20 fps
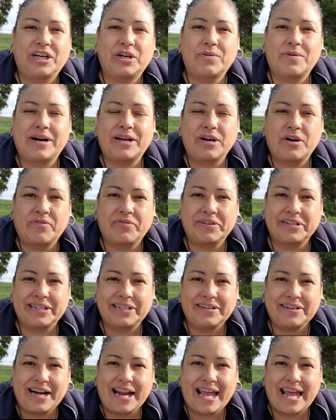Go on over
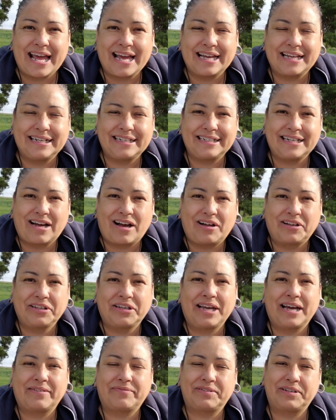there, and all
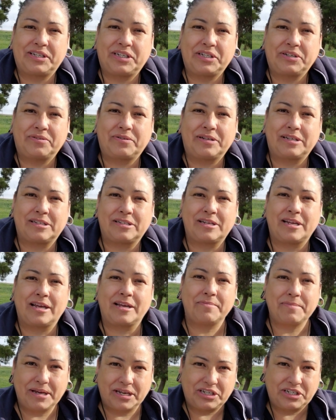you have to do is
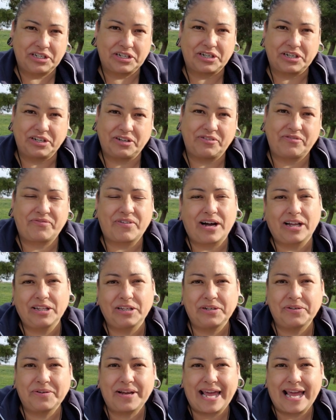make sure you
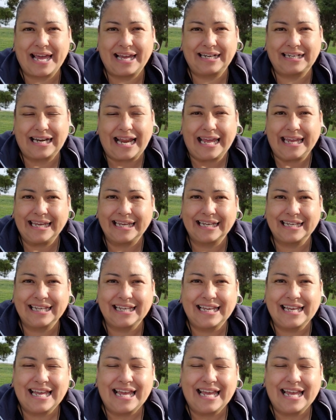follow and like.